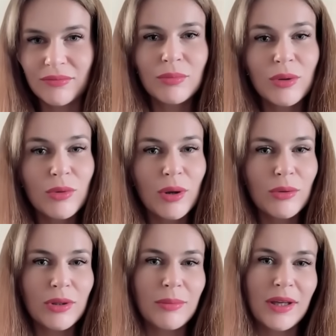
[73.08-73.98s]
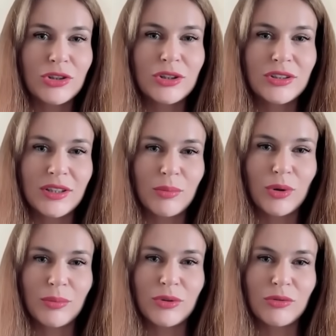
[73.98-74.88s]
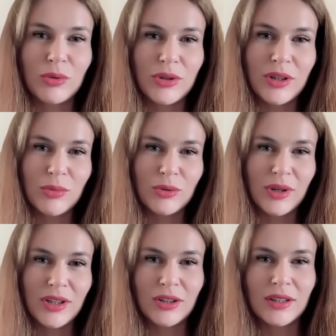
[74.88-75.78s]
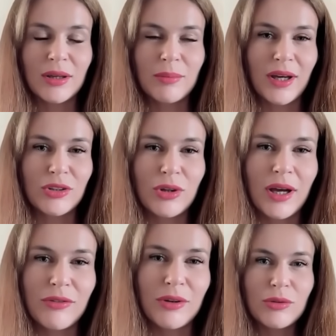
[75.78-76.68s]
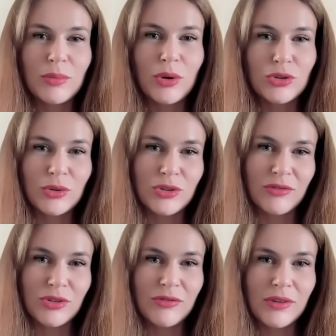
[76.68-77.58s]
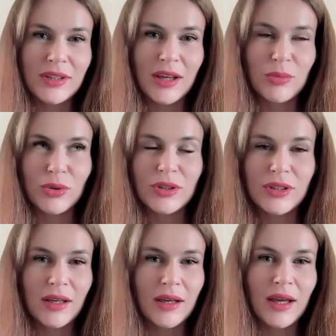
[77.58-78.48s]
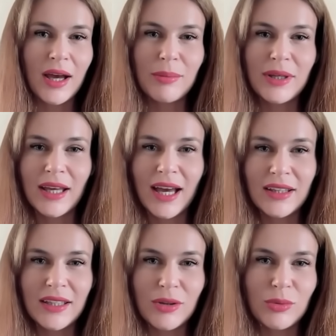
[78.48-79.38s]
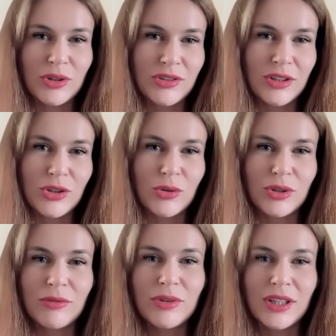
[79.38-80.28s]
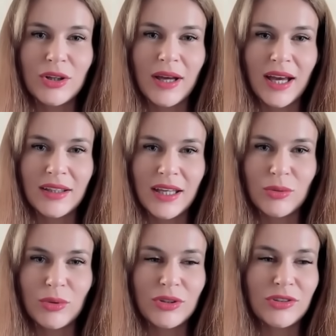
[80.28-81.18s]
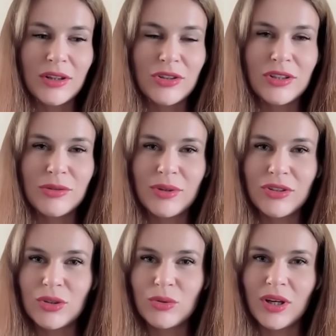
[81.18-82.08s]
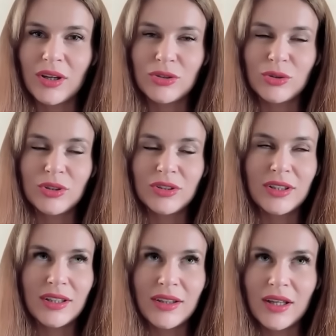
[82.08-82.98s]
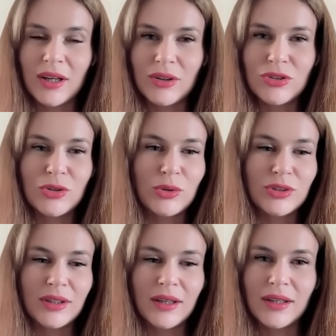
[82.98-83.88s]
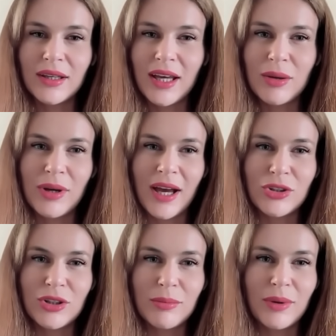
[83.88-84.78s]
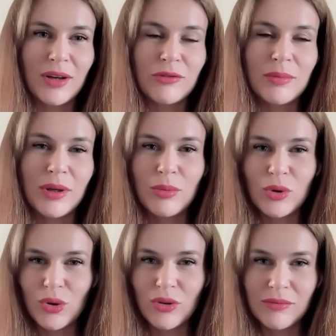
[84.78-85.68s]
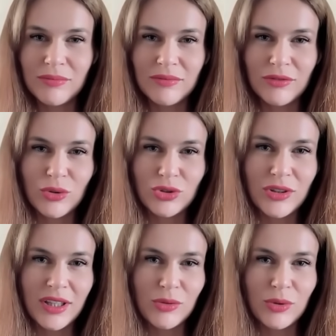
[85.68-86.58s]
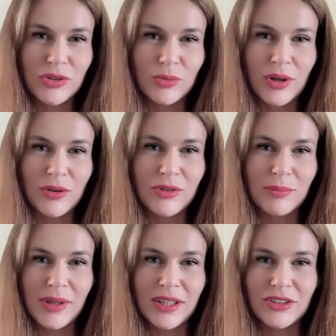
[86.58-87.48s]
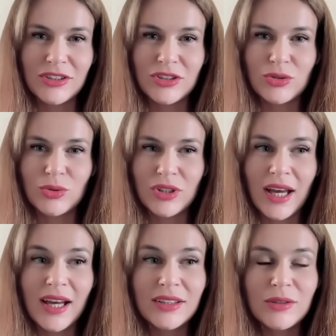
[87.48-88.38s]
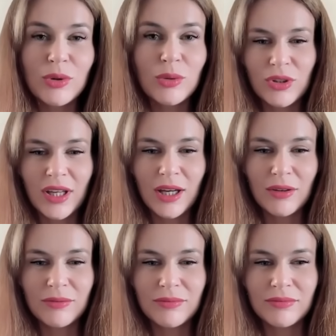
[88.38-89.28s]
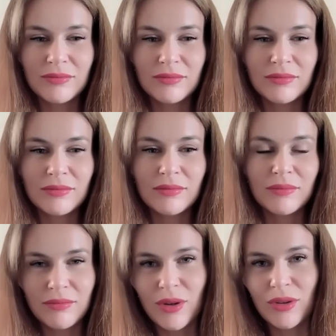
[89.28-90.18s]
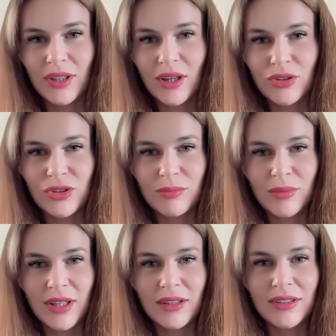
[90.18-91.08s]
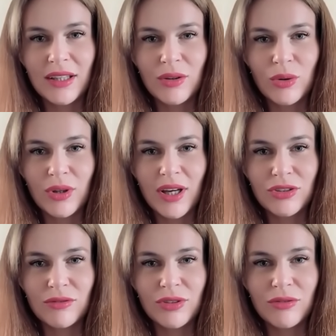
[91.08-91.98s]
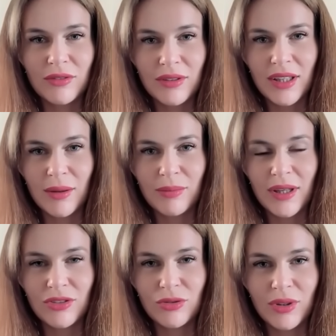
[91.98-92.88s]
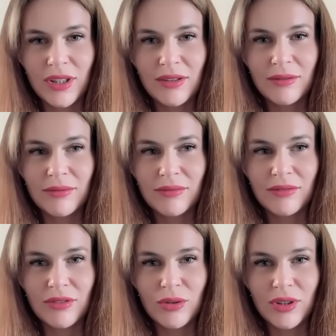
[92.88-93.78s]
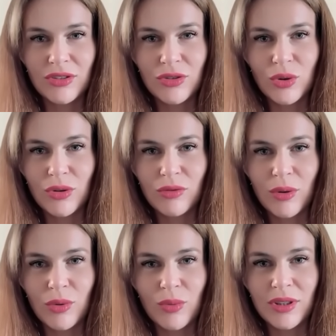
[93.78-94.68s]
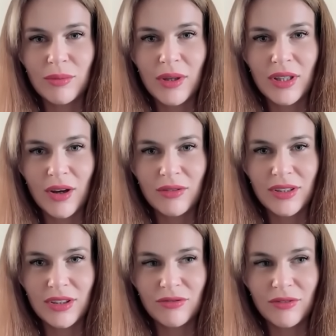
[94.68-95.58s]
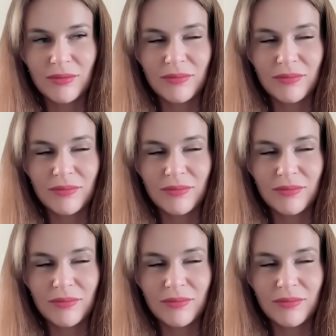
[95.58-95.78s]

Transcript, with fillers: We've probably mentioned somewhere before that we regularly buy traffic from all sorts of different networks, I mean ad networks, including video ad networks such as Mintegral, Unity, and IronSource, and we actually buy from them all. Social networks, one of the biggest is Google Ads, where we have very large spends and all kinds of different campaigns running. So let's talk for a moment about how they differ.